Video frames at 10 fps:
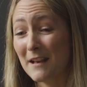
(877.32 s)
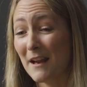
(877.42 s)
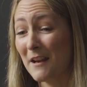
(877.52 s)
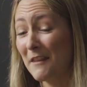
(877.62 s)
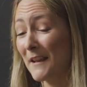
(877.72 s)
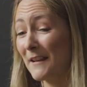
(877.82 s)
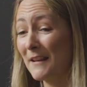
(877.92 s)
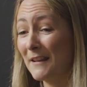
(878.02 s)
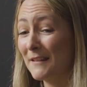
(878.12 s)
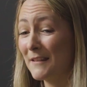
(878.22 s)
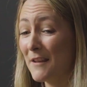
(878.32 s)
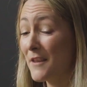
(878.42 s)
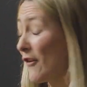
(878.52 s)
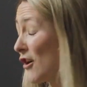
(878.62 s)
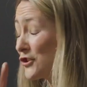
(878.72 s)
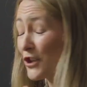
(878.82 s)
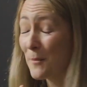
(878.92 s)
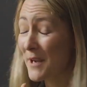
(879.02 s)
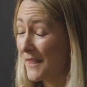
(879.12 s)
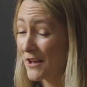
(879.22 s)
And I think that there are
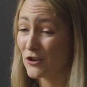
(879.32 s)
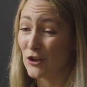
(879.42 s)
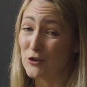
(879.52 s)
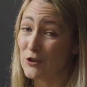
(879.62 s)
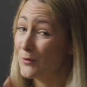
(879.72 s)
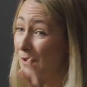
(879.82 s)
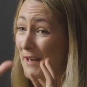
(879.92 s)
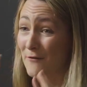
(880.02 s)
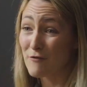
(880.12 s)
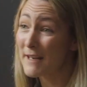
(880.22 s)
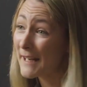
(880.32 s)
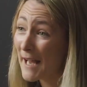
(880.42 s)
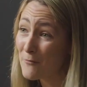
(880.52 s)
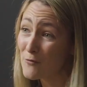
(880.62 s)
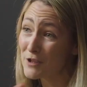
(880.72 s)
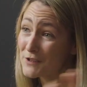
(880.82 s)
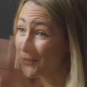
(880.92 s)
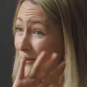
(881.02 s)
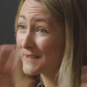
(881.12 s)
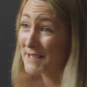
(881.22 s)
so many things you can do. You can have ring
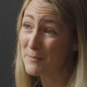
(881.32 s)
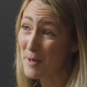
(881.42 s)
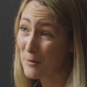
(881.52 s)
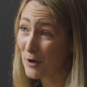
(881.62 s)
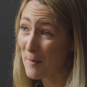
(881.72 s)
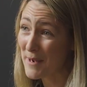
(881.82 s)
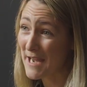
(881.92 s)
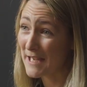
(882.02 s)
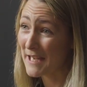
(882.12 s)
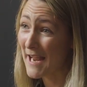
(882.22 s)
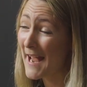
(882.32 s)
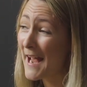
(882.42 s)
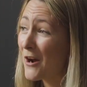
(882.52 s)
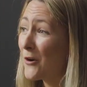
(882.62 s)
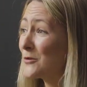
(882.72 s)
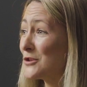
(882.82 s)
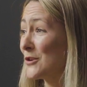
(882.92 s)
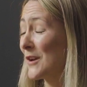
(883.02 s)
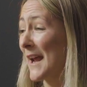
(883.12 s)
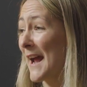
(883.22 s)
cameras so you can see people coming in and out.
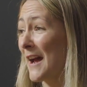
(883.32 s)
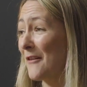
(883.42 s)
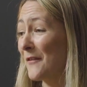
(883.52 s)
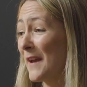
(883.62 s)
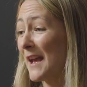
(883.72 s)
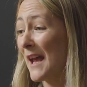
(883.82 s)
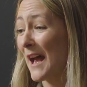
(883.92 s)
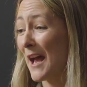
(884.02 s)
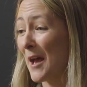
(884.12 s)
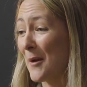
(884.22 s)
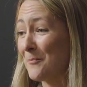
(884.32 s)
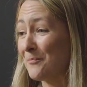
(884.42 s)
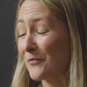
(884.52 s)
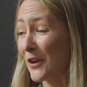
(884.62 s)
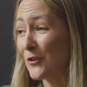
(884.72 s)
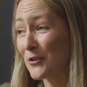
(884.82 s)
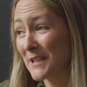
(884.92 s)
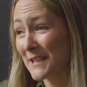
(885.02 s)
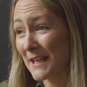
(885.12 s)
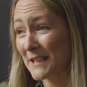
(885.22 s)
Yeah. You can have
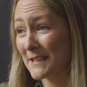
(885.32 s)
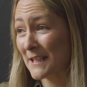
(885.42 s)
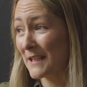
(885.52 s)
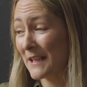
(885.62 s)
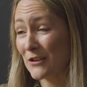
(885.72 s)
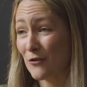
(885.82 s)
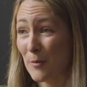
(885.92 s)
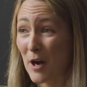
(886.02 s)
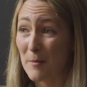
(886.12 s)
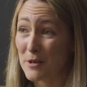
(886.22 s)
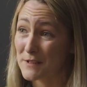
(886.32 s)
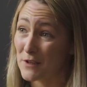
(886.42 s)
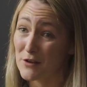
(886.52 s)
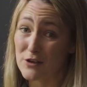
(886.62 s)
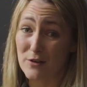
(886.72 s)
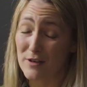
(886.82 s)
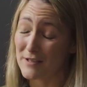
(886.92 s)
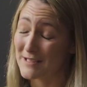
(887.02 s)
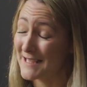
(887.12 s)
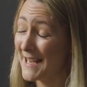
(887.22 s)
noise detectors in your apartment so that you
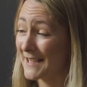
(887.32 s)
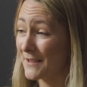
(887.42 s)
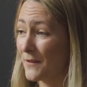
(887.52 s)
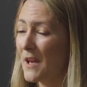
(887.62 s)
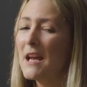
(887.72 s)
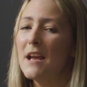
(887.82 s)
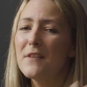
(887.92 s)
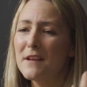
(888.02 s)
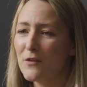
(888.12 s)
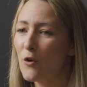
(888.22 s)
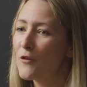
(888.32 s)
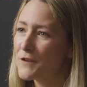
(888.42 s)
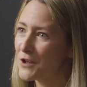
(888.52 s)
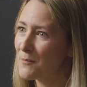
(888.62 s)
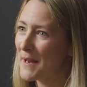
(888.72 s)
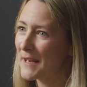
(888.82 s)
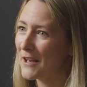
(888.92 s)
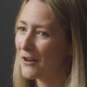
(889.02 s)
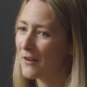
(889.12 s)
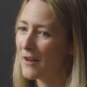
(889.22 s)
can detect if there's all of a sudden
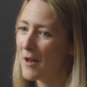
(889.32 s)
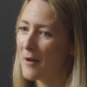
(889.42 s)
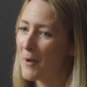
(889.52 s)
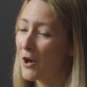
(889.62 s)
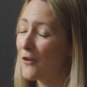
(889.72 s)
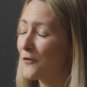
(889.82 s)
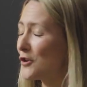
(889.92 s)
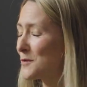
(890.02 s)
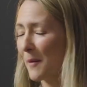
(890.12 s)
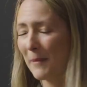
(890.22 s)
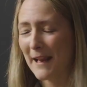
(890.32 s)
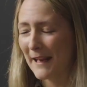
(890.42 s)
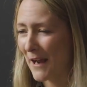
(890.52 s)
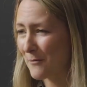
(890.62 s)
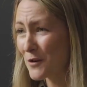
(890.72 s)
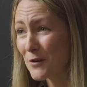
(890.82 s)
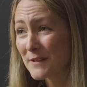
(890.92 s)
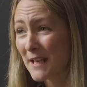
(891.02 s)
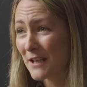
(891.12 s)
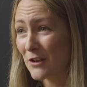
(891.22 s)
making a lot of noise by playing loud
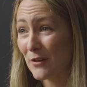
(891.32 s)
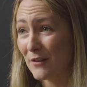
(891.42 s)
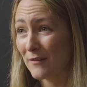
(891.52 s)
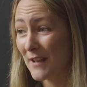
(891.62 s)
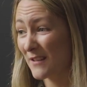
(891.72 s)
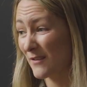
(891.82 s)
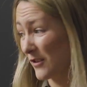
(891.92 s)
music. You can